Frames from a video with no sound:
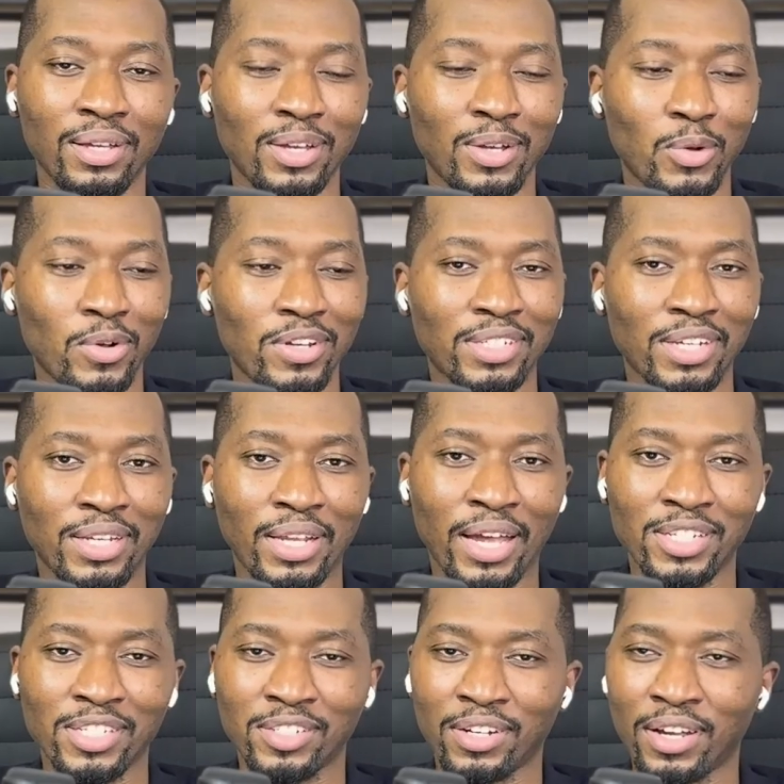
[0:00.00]
once you're
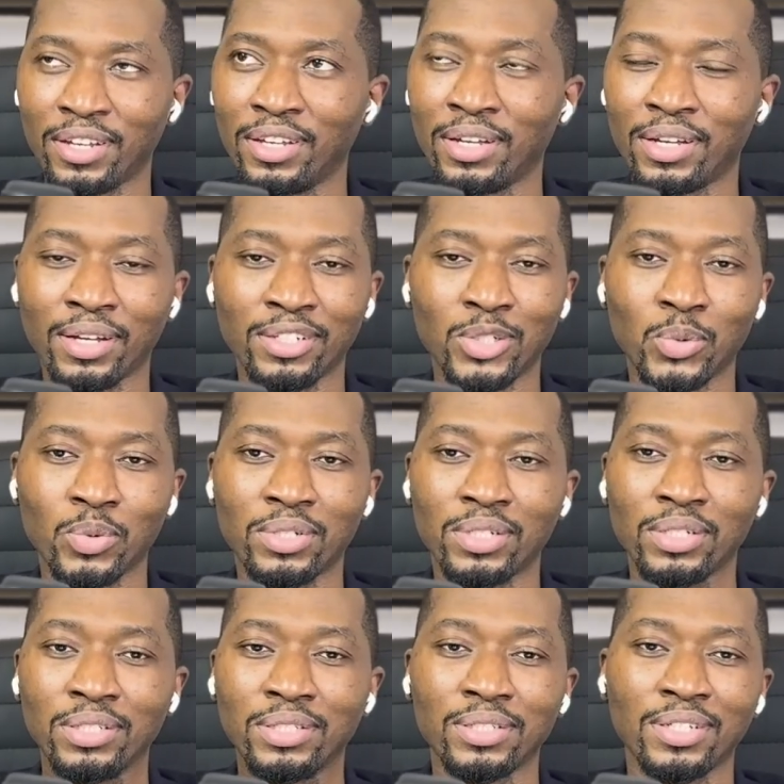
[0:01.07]
Nigerian, you can switch
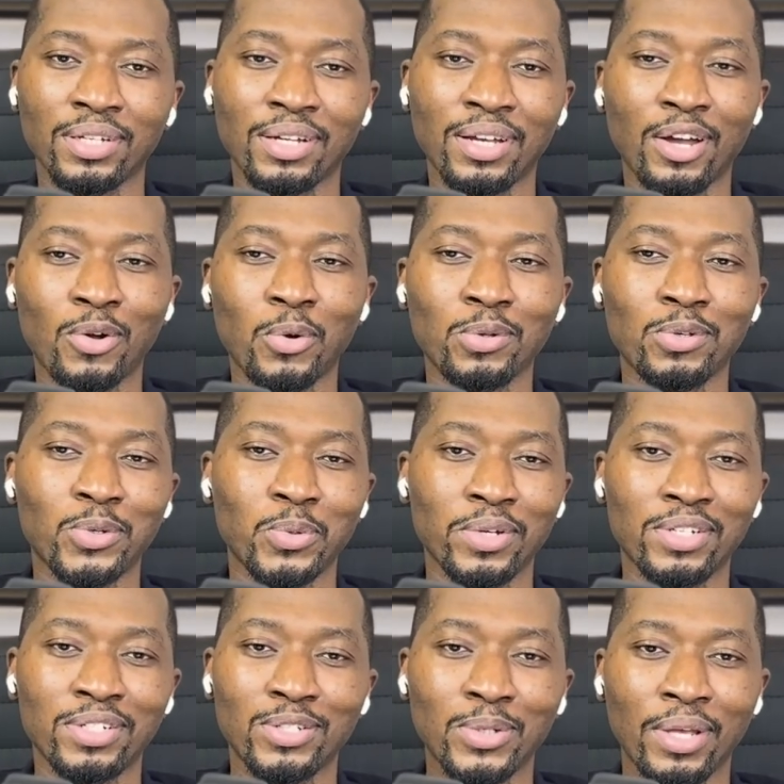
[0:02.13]
it. You can code
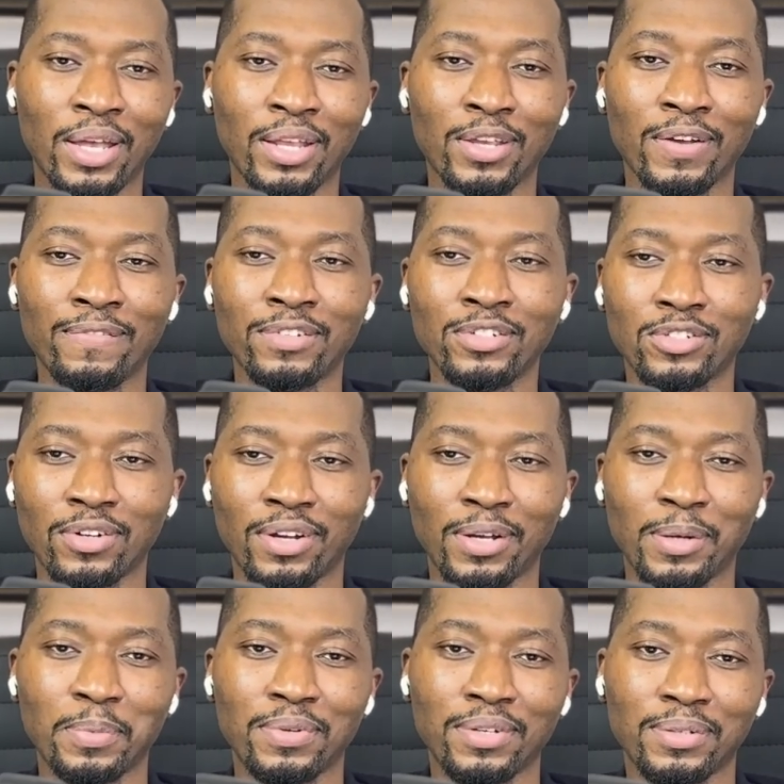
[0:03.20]
switch to any of the
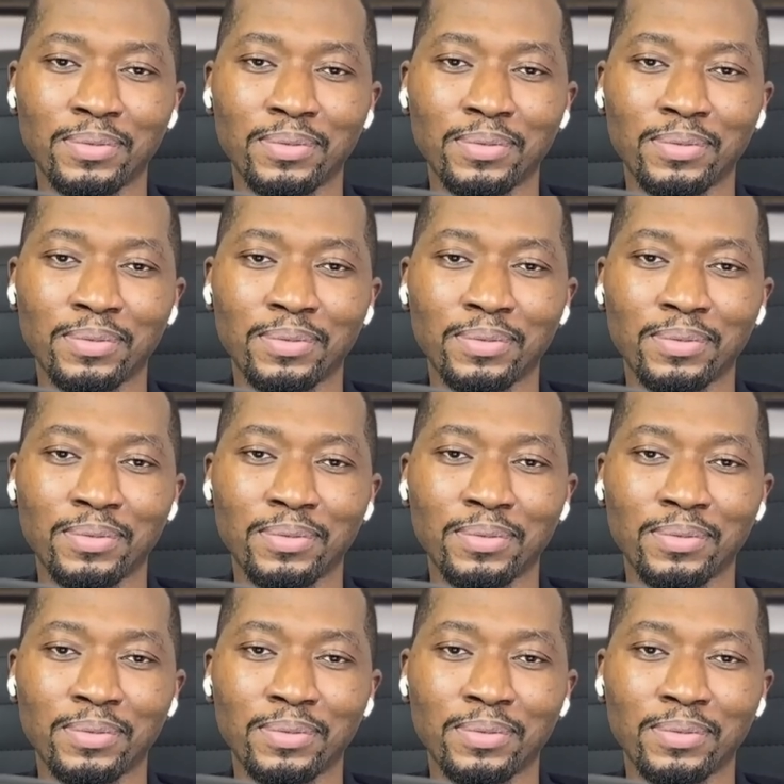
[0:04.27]
tribes.